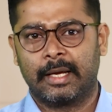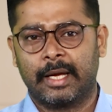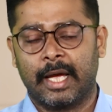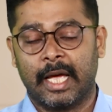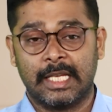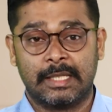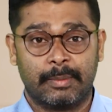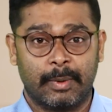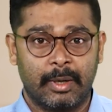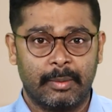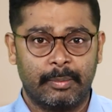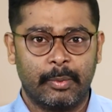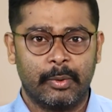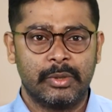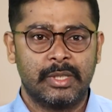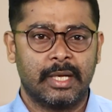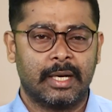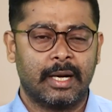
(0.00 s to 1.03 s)
As per
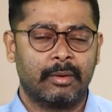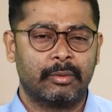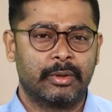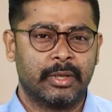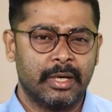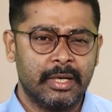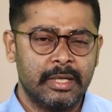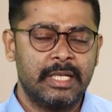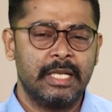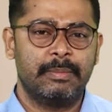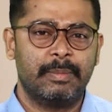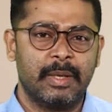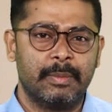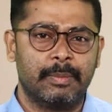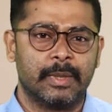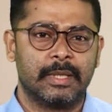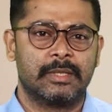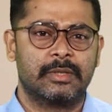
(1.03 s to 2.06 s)
reports, around 30
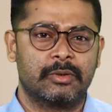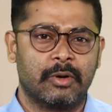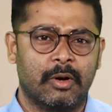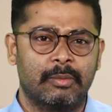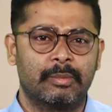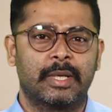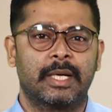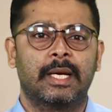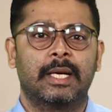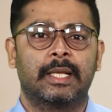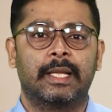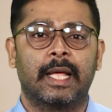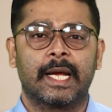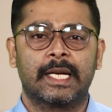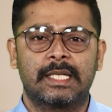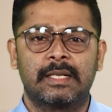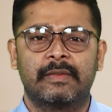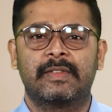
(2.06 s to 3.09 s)
people stormed the
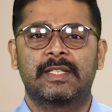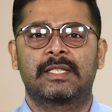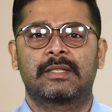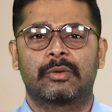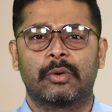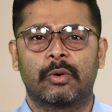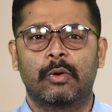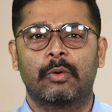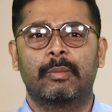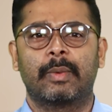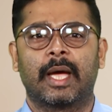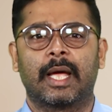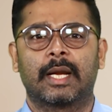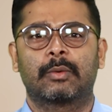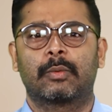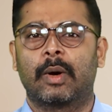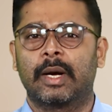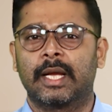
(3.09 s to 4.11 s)
activist's home
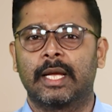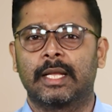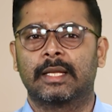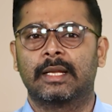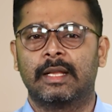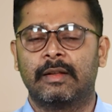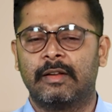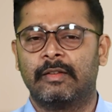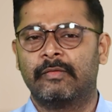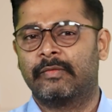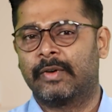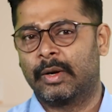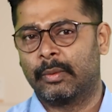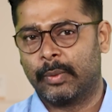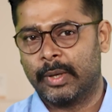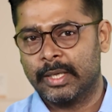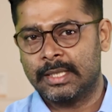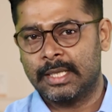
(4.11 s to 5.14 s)
at Kwakethel in
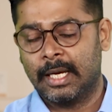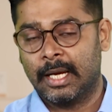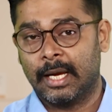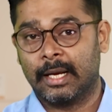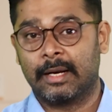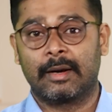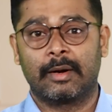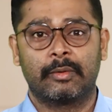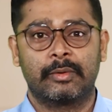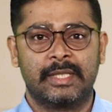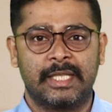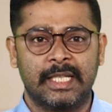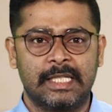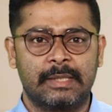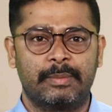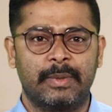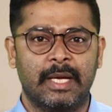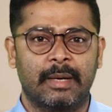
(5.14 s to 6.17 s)
Imphal West at around
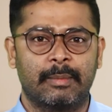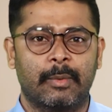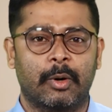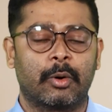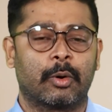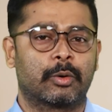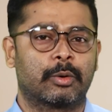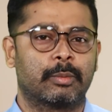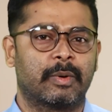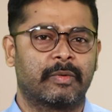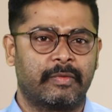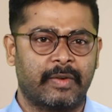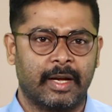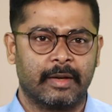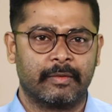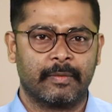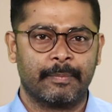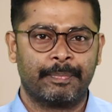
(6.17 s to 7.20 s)
6 p.m. on October
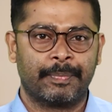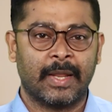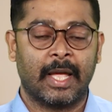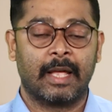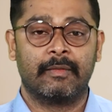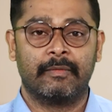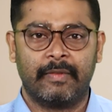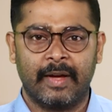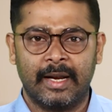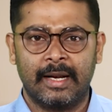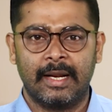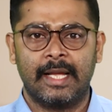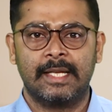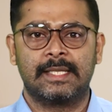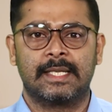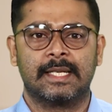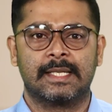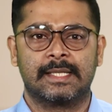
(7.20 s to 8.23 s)
5 and
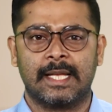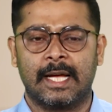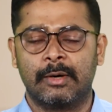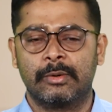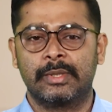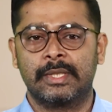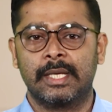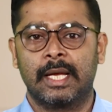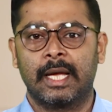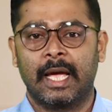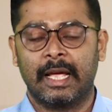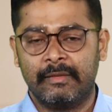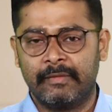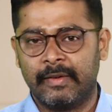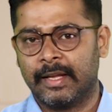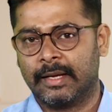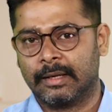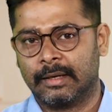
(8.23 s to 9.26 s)
vandalized his house and
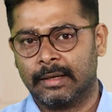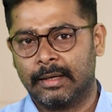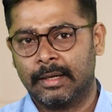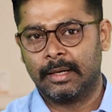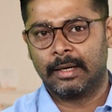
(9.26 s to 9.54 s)
vehicle.